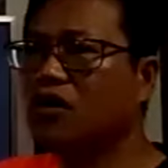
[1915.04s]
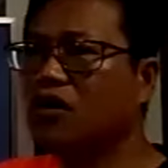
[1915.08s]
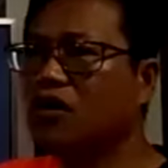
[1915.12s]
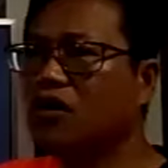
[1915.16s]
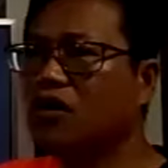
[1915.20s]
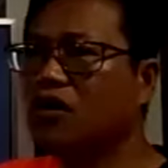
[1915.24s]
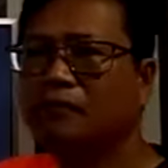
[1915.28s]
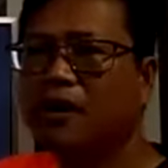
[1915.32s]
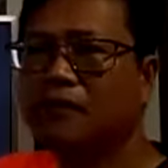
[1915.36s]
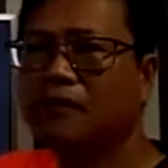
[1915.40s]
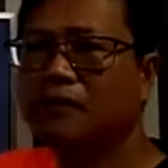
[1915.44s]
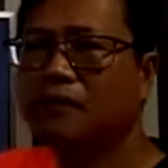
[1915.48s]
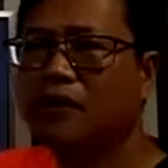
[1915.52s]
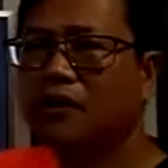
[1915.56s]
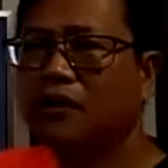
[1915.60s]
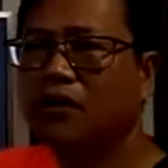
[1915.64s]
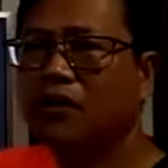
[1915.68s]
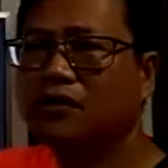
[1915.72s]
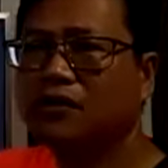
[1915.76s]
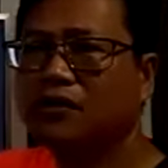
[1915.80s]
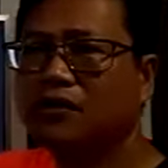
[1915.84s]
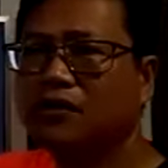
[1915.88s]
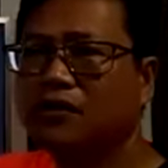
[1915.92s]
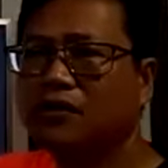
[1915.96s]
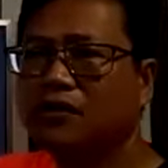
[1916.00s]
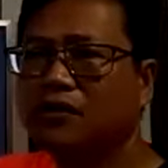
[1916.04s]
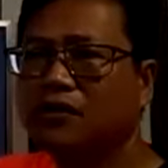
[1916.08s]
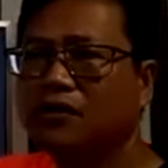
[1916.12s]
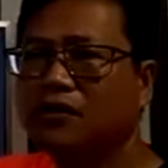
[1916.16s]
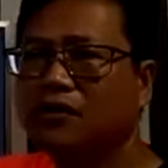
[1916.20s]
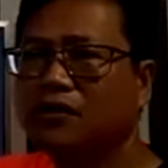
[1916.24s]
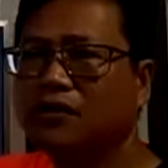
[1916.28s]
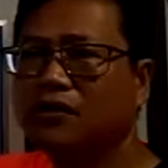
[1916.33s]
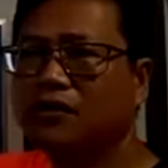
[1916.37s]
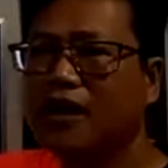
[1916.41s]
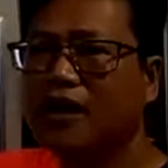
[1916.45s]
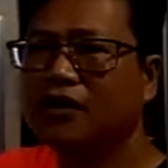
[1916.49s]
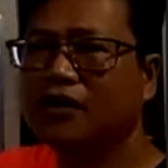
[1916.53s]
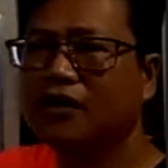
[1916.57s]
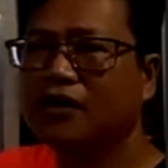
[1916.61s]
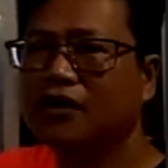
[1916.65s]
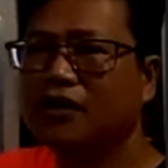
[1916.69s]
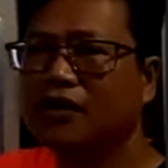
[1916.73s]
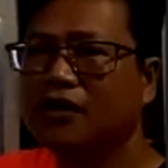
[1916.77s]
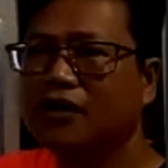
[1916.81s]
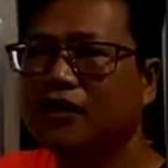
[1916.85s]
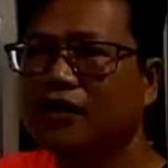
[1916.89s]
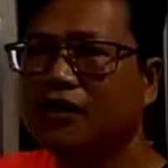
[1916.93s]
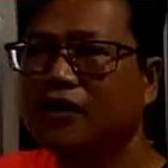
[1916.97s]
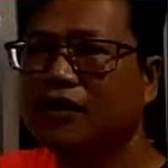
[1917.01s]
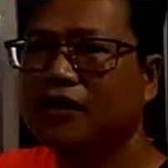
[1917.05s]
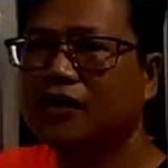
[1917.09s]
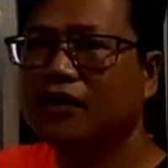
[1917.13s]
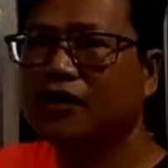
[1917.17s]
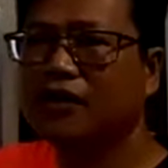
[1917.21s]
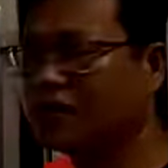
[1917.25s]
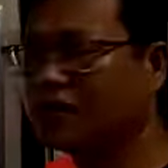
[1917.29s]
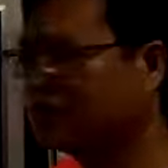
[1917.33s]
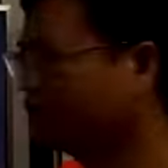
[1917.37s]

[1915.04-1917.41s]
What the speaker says: Babylonian or the land of Iraq.